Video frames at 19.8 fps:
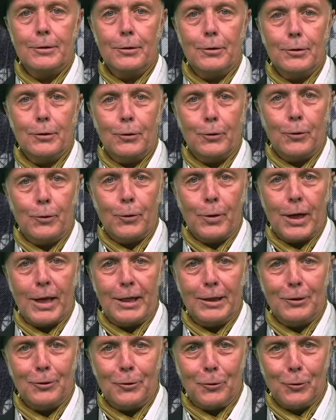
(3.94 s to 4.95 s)
Oh,
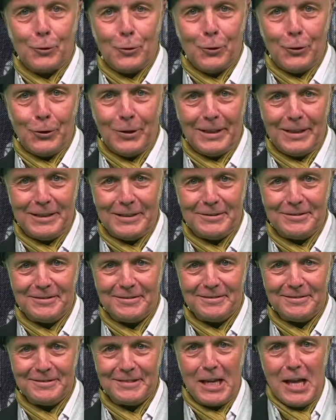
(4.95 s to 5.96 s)
hello.
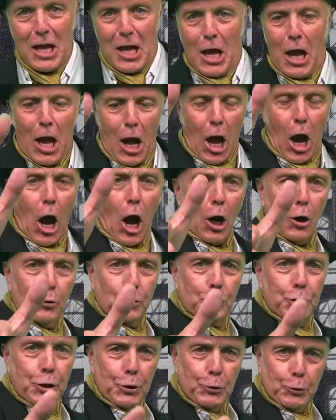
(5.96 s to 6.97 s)
How
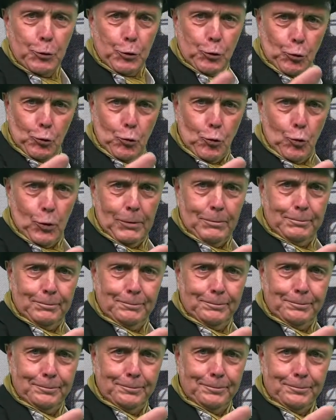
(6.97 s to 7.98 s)
do you do?
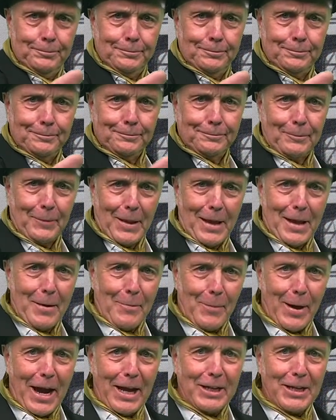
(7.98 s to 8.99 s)

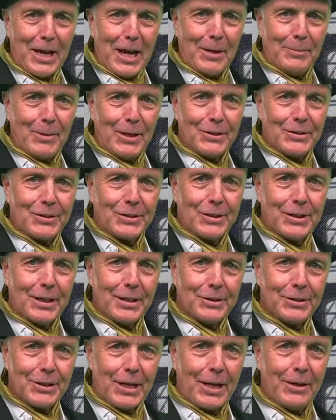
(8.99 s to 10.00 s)
My name is
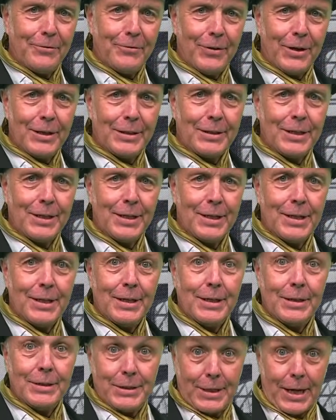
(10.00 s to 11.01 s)

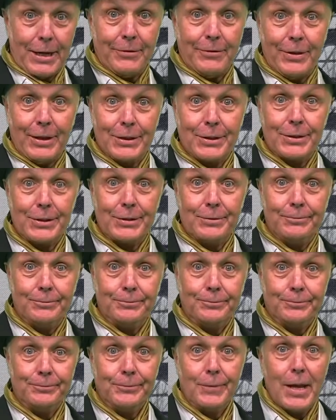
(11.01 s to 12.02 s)
Davies,
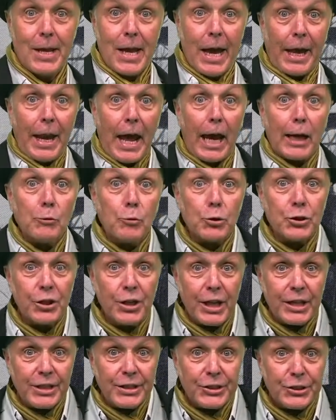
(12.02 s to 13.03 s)
and I was an
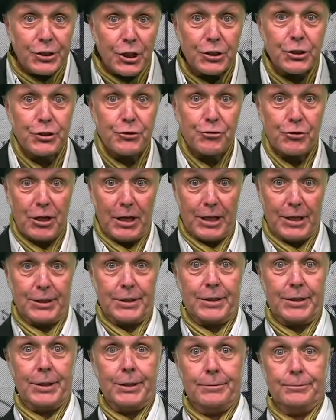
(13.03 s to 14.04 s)

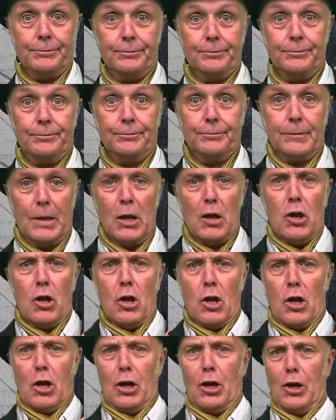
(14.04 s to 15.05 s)
industrialist,
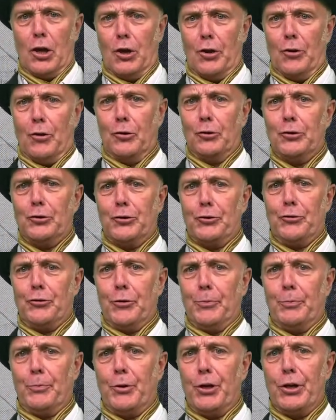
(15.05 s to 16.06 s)
an
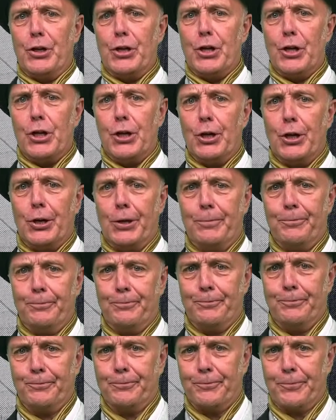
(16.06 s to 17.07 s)
entrepreneur,
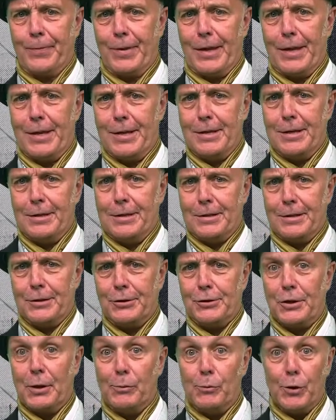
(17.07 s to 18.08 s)

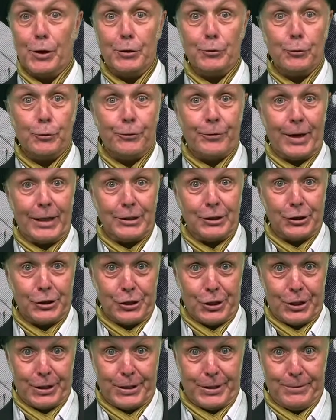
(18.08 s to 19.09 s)
someone who
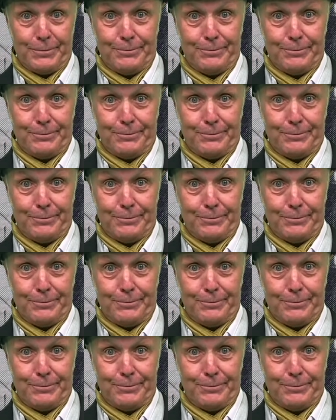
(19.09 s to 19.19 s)
ventured.